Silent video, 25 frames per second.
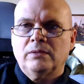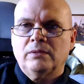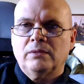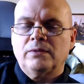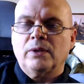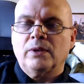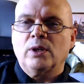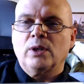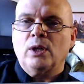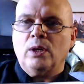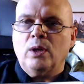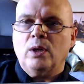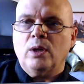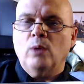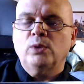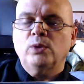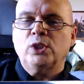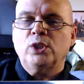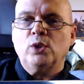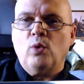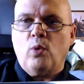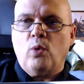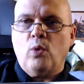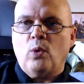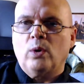for
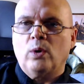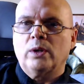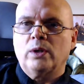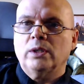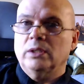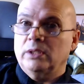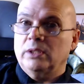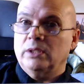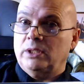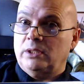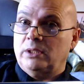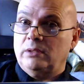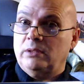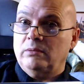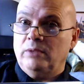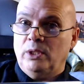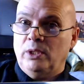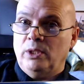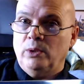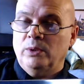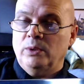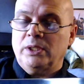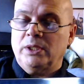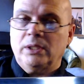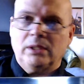close quarters
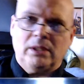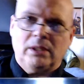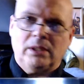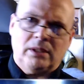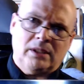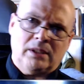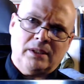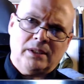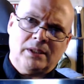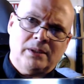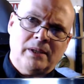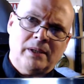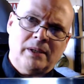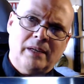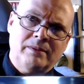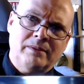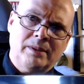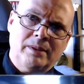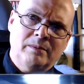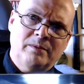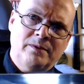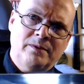use. It could also have